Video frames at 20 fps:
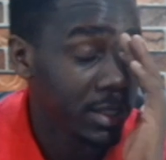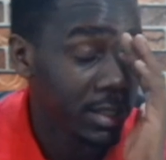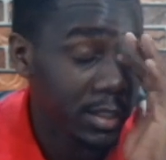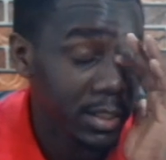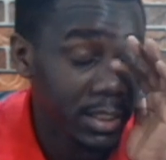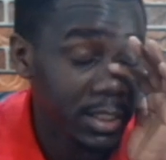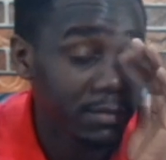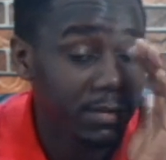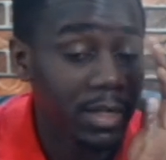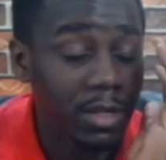
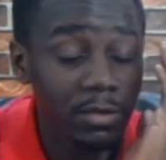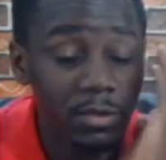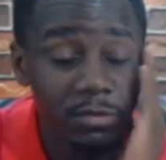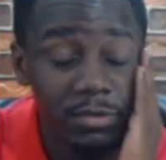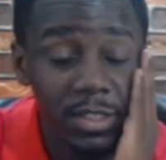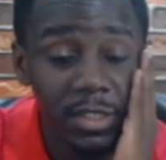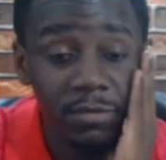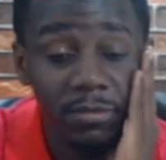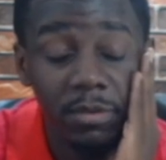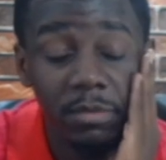7 out of
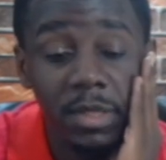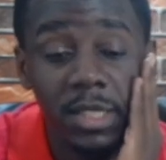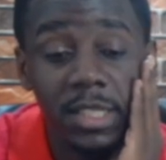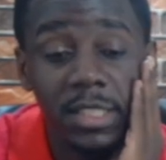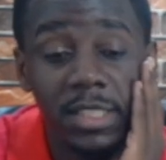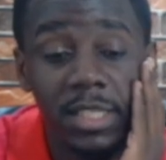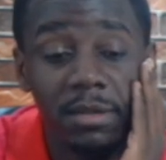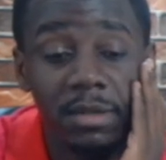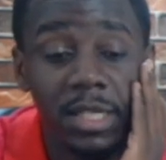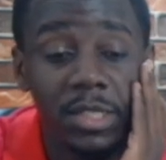10 for me, he
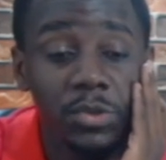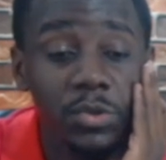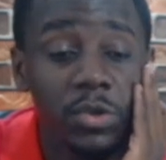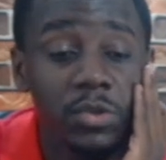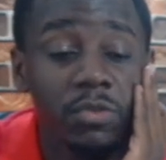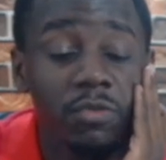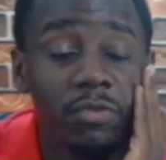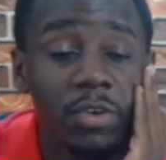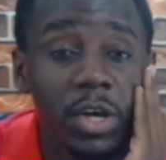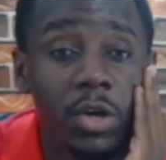deserves. Let's go to
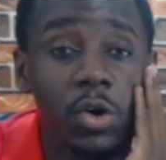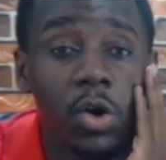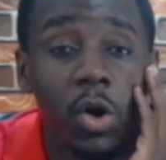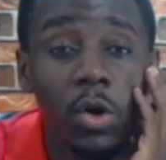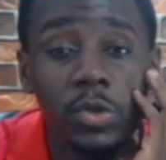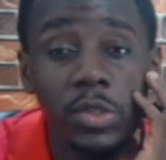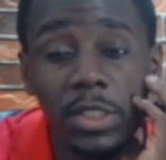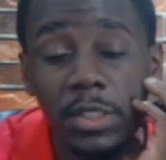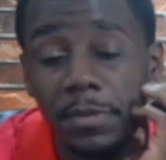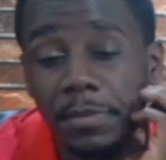
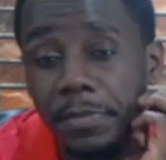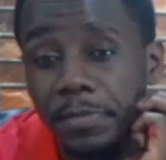Weghorst.